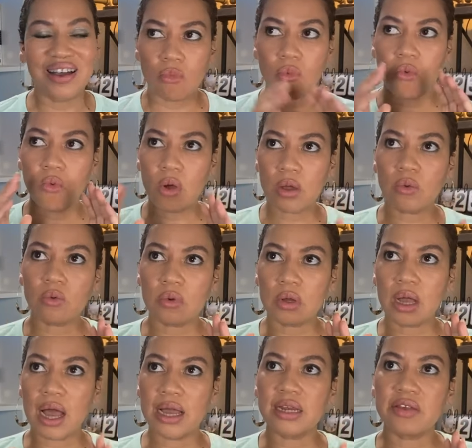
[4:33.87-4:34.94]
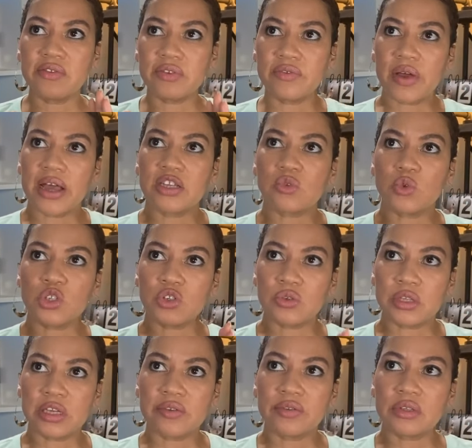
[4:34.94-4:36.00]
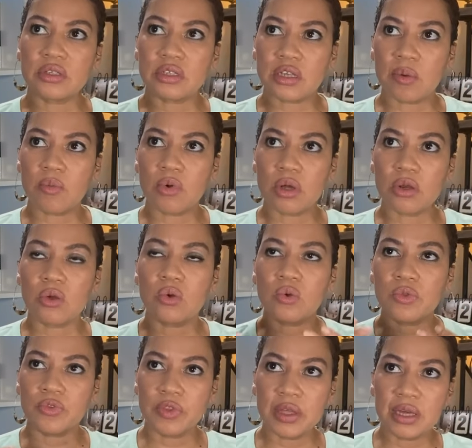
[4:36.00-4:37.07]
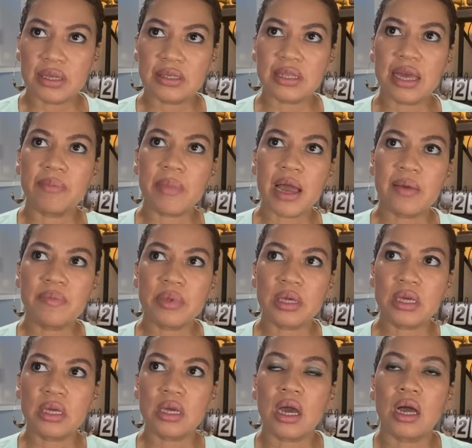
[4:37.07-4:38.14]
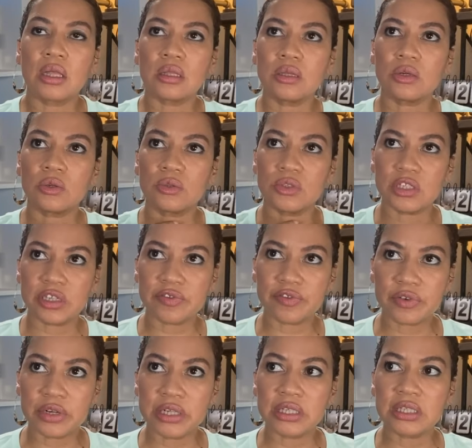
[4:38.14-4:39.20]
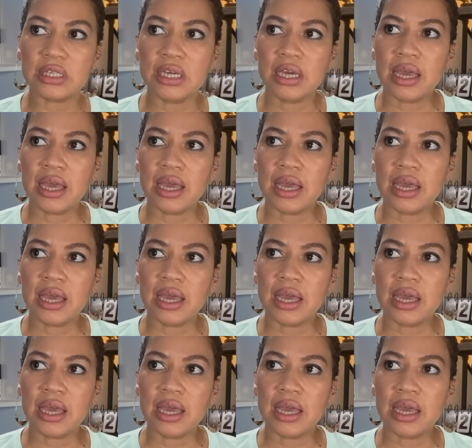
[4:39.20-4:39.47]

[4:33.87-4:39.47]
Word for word: What kind of advice would you give to someone who thinks they might be a little different